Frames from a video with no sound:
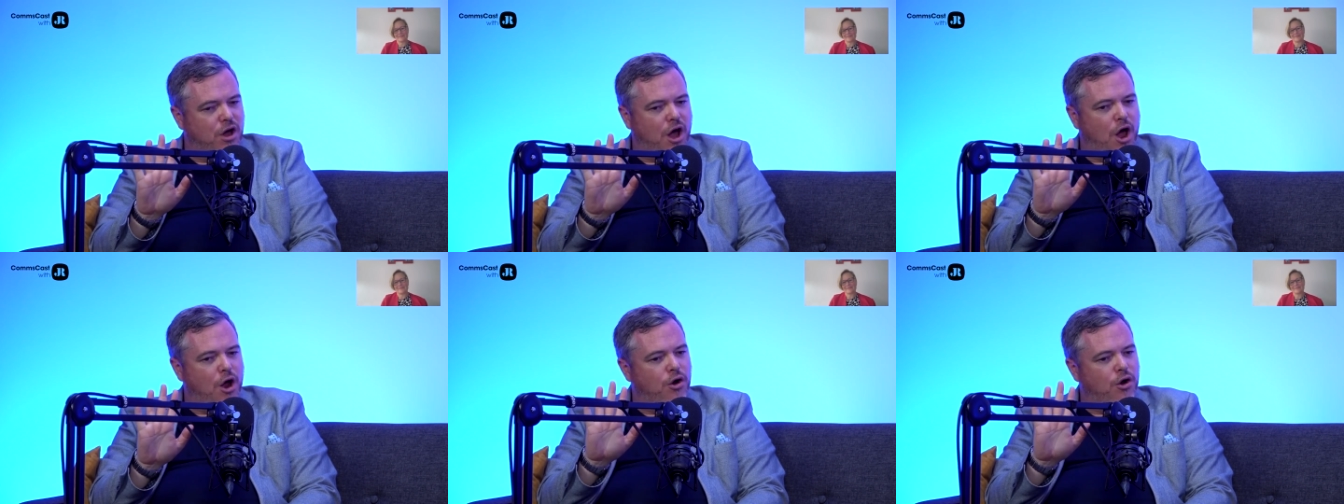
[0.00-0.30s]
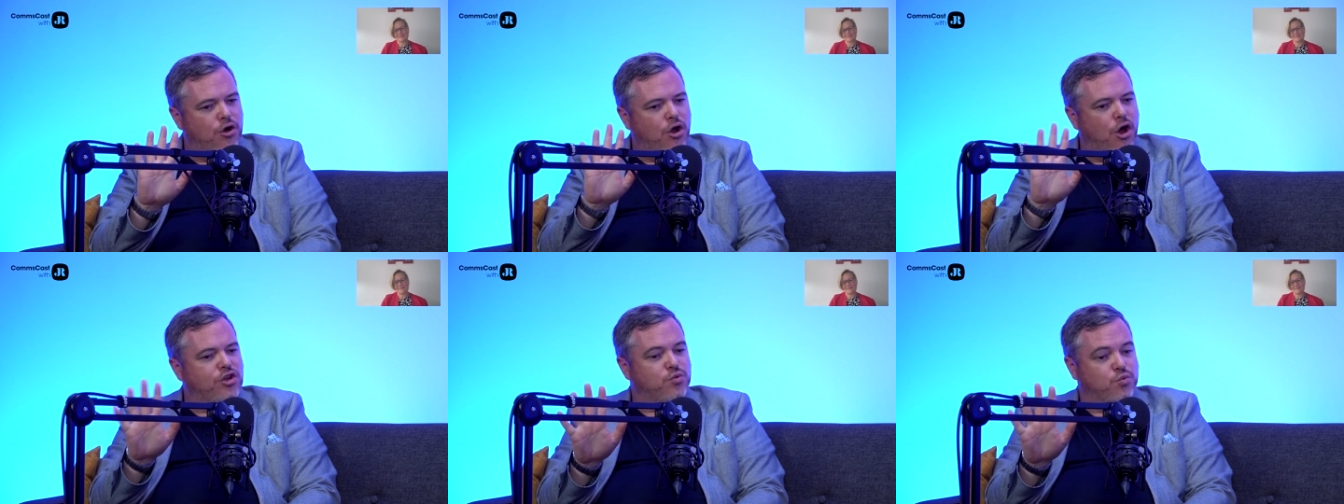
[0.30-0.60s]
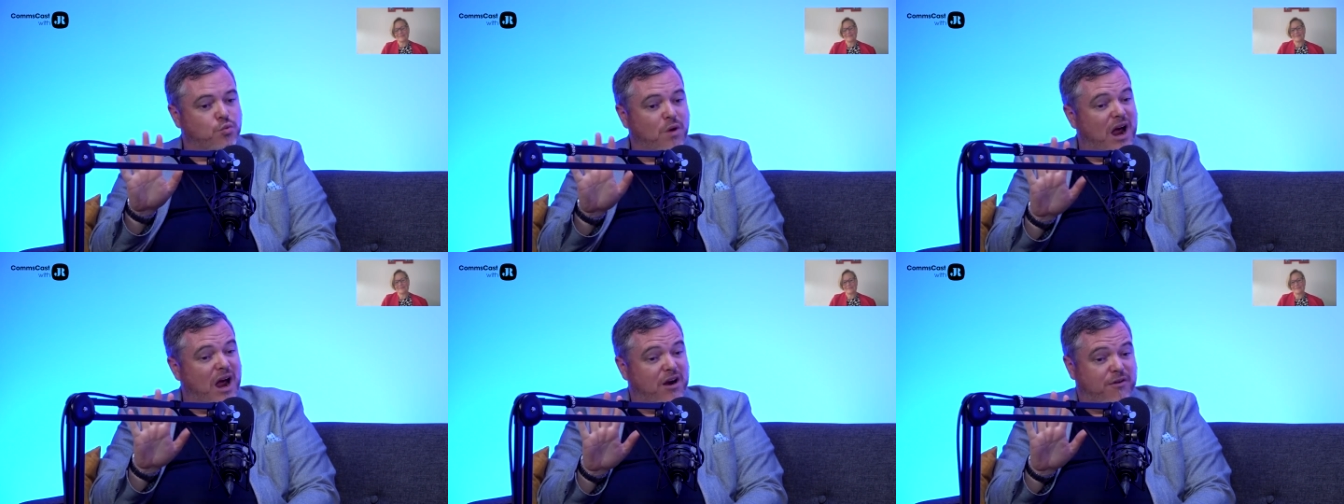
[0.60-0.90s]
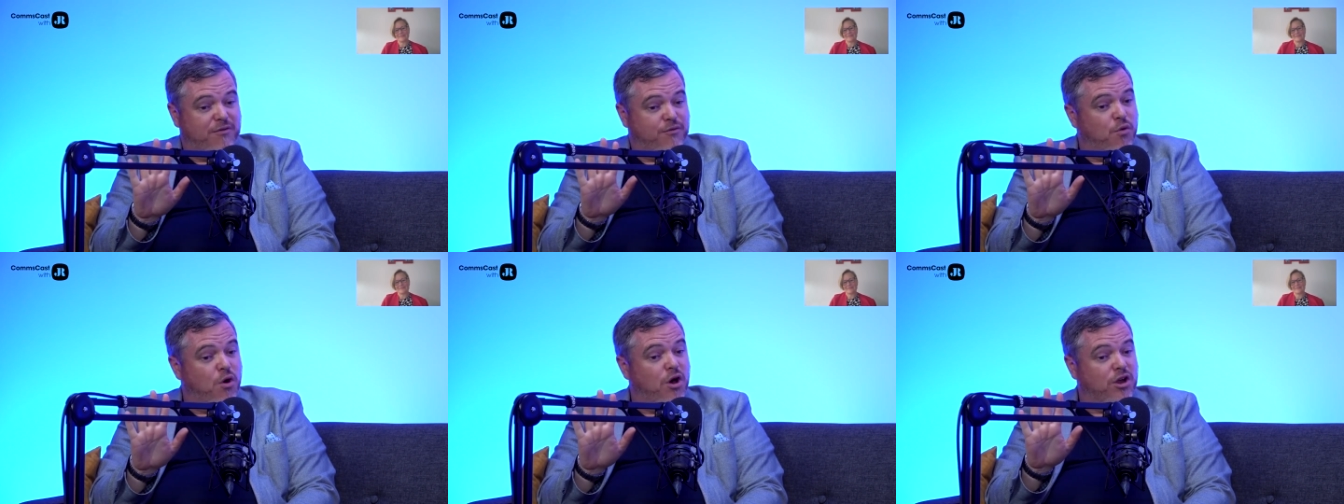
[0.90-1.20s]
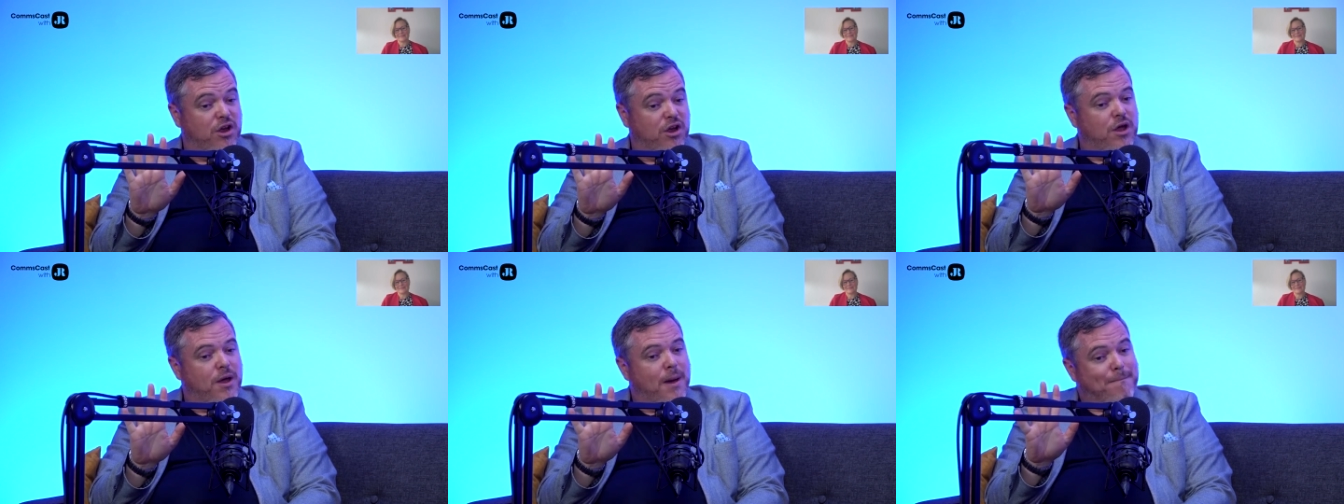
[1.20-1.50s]
are not aware of what
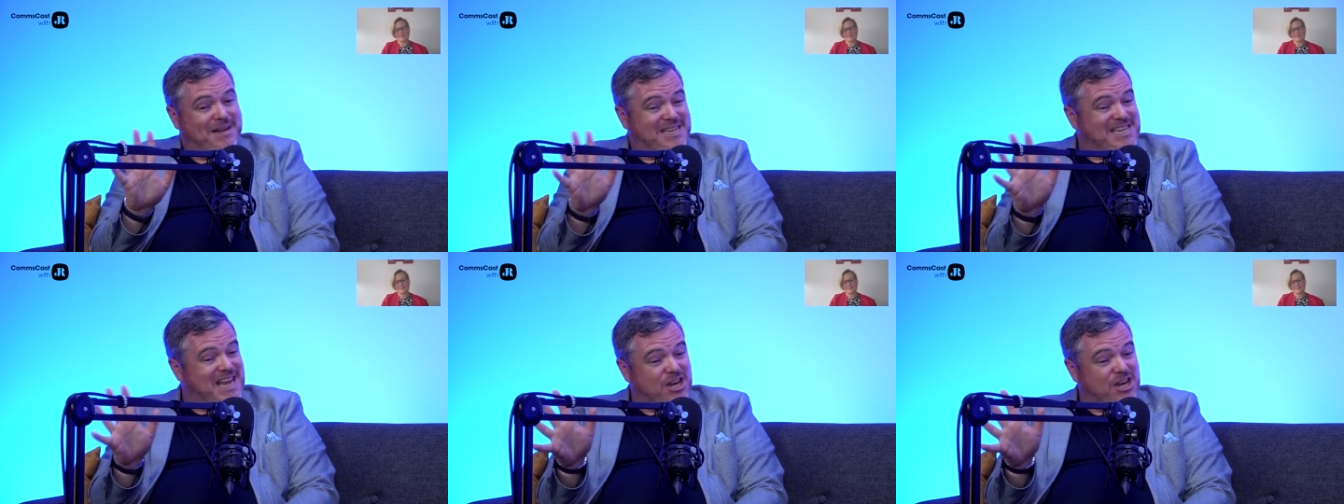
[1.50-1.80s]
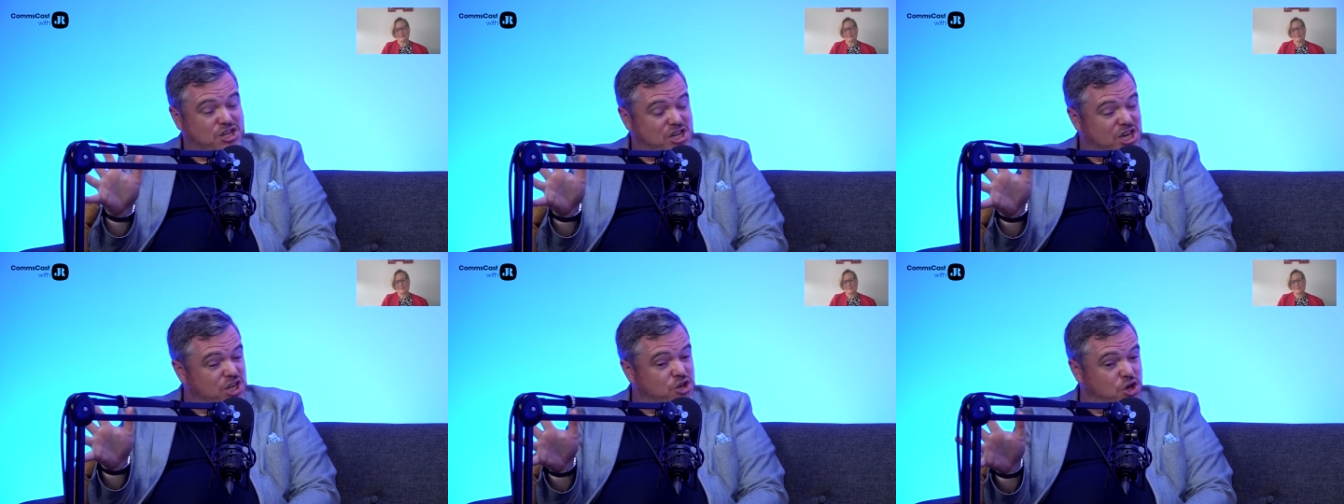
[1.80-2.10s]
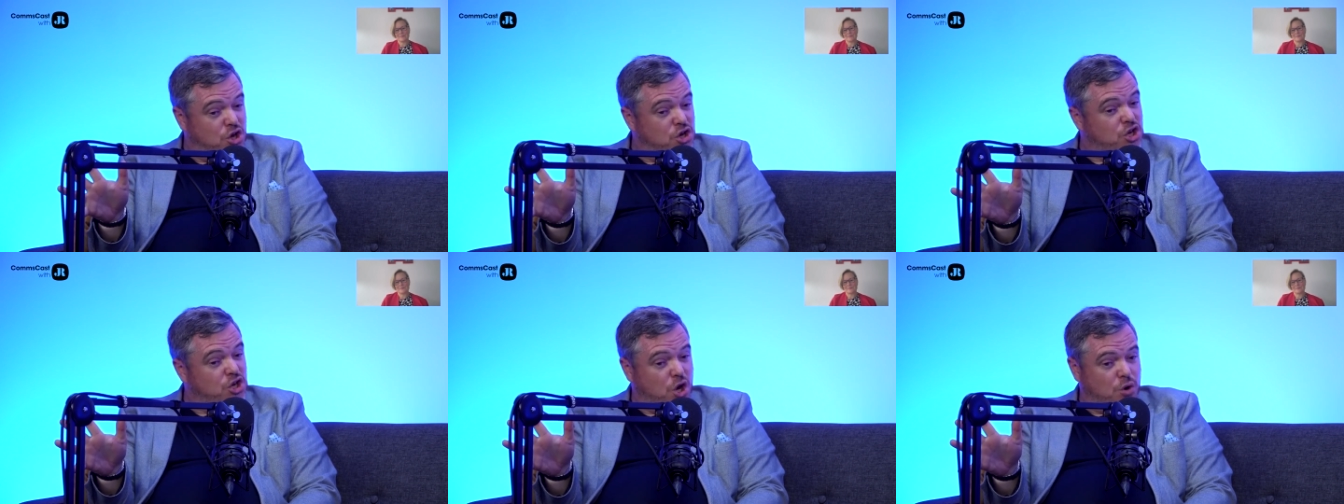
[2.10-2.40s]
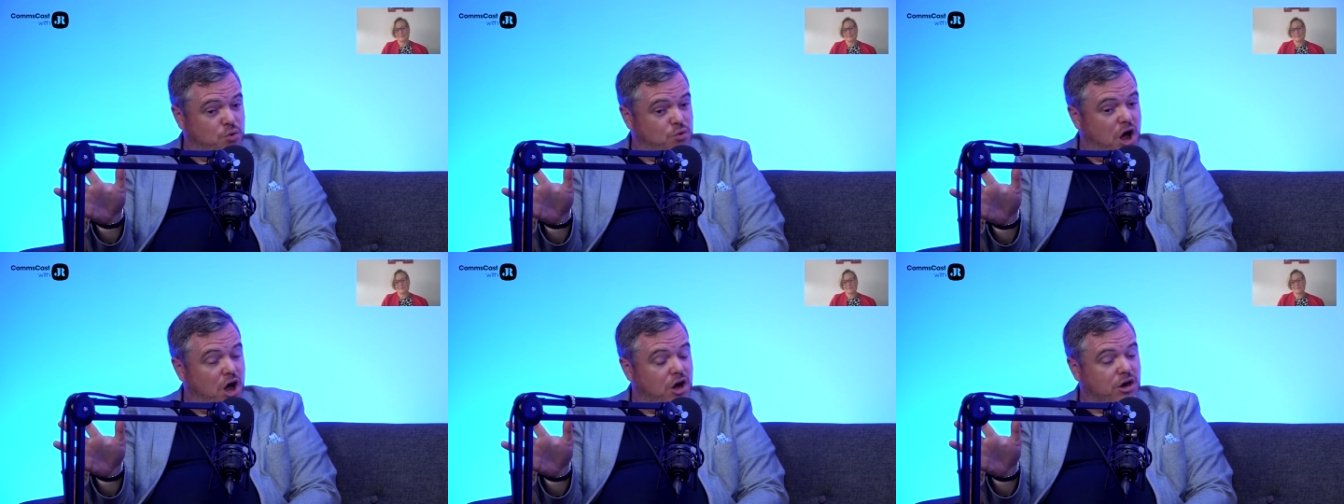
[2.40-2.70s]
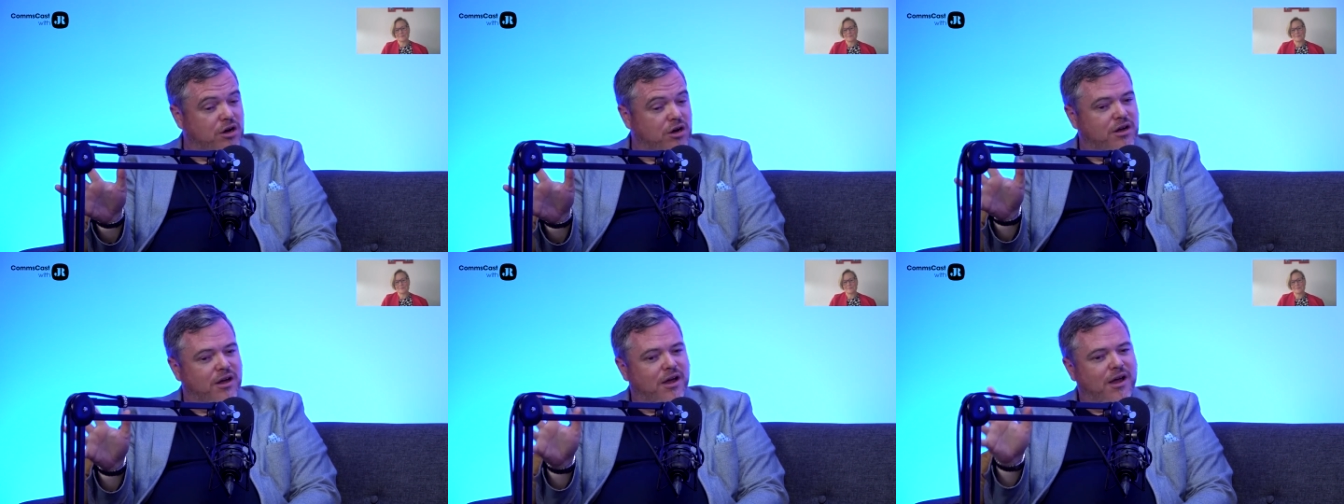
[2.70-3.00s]
potentially could go wrong.